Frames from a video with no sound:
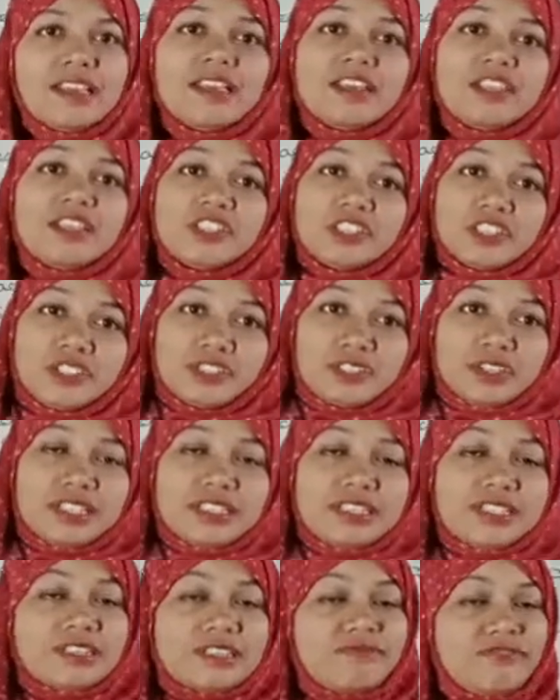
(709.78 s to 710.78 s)
Tortoise
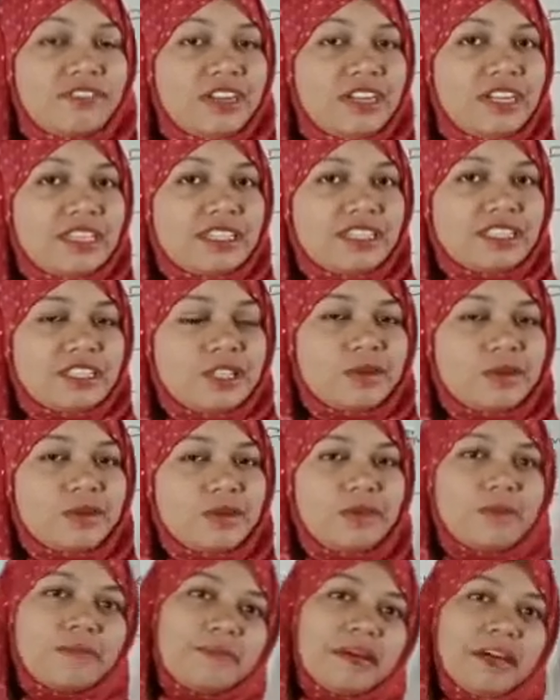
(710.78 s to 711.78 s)
is very slow,
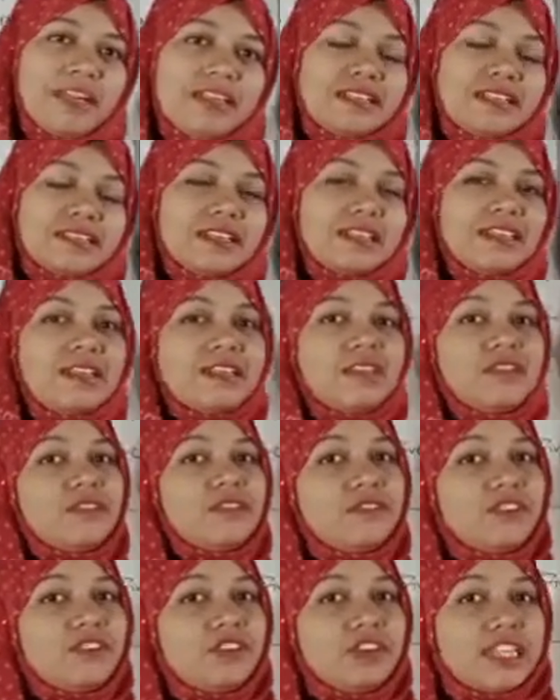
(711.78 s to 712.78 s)
but
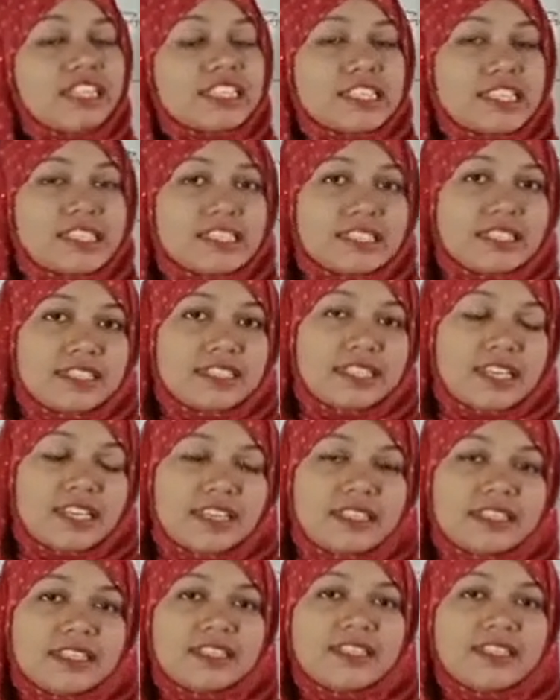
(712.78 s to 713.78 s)
for his
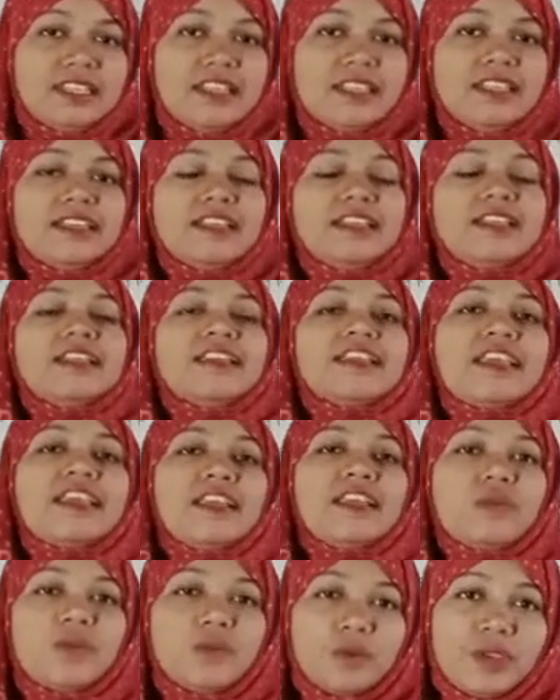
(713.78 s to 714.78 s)
steady, he can
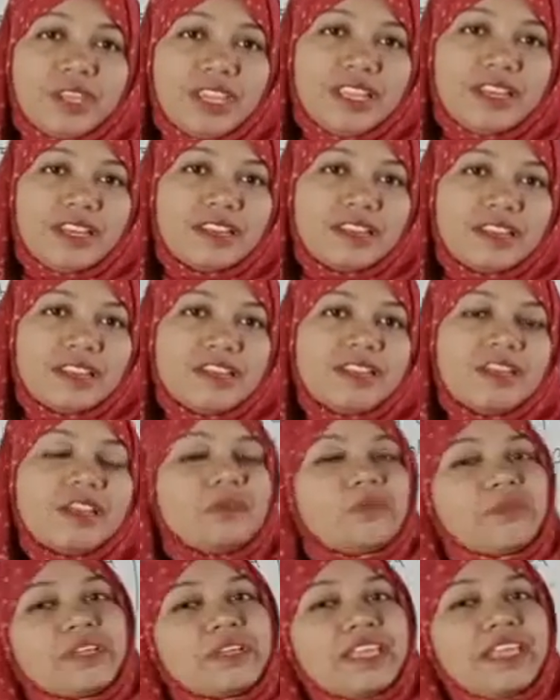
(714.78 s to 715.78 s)
win.
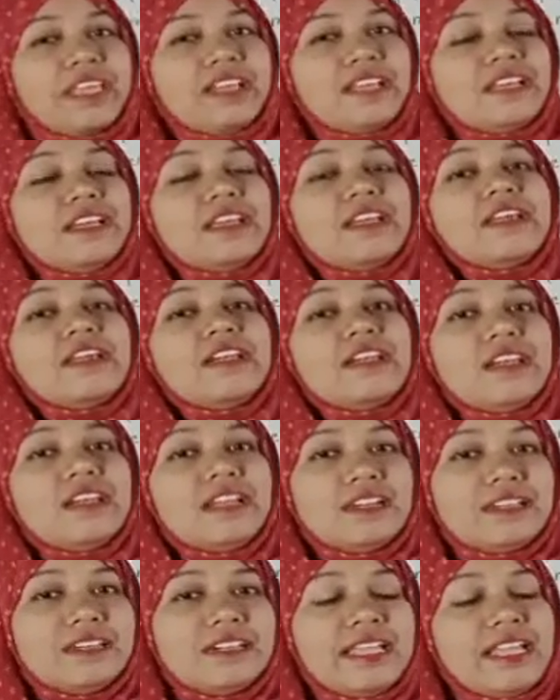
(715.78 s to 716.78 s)
We can
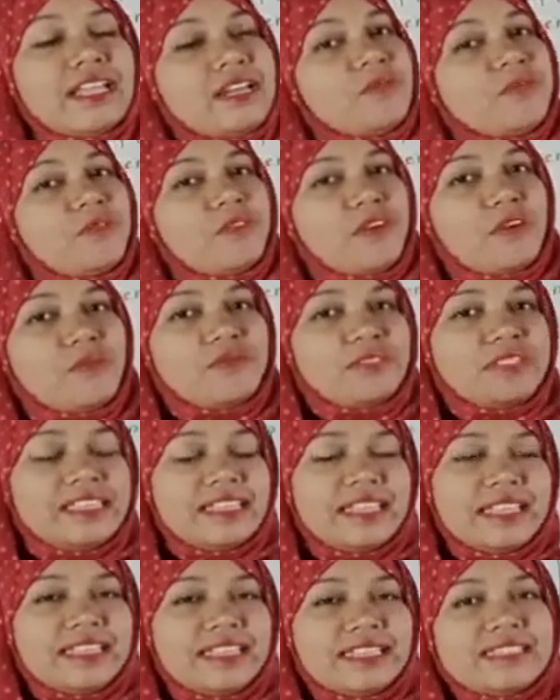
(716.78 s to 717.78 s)
learn it from
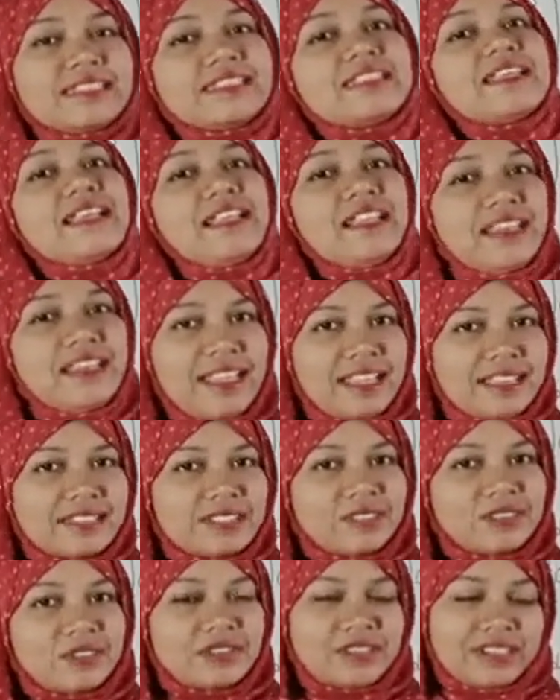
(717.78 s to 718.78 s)
this
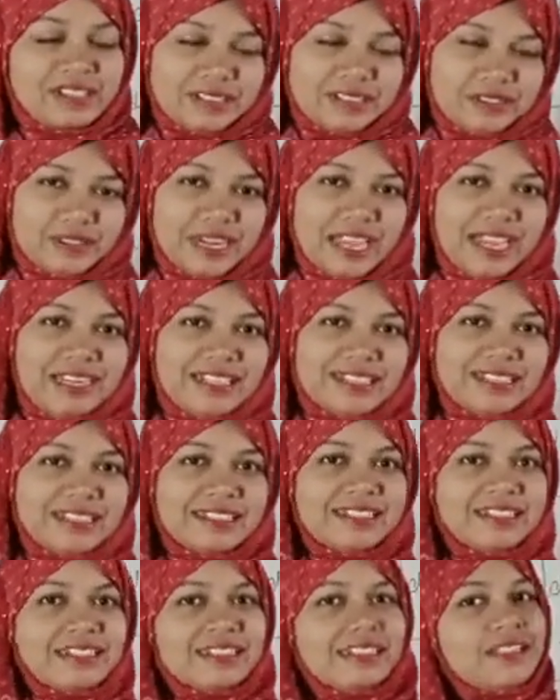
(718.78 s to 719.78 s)
lesson, right?
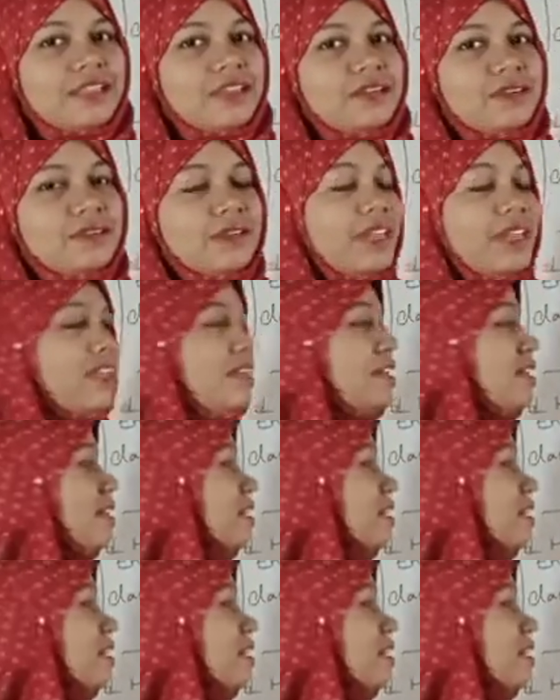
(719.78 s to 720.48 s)
Okay, dear